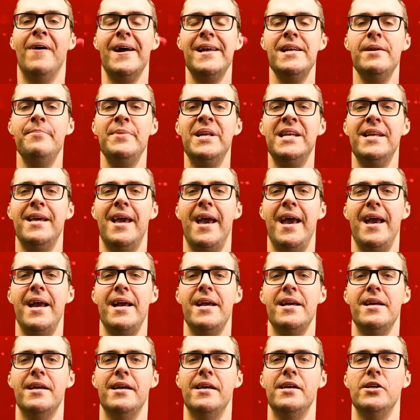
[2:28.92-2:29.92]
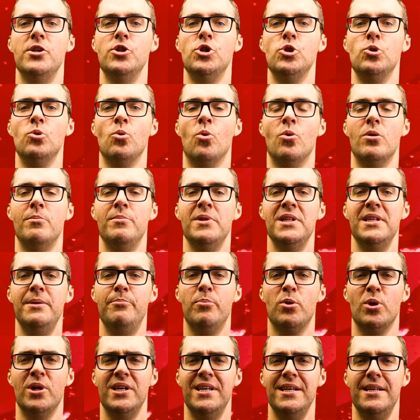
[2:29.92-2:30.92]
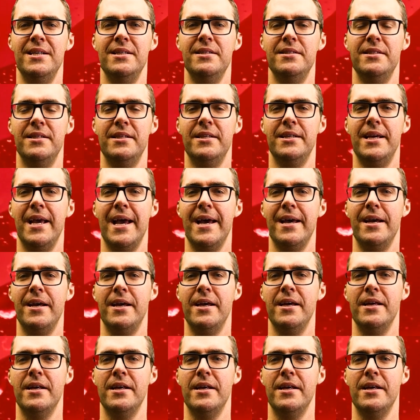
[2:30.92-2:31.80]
Vitamin K is normally pretty easy to get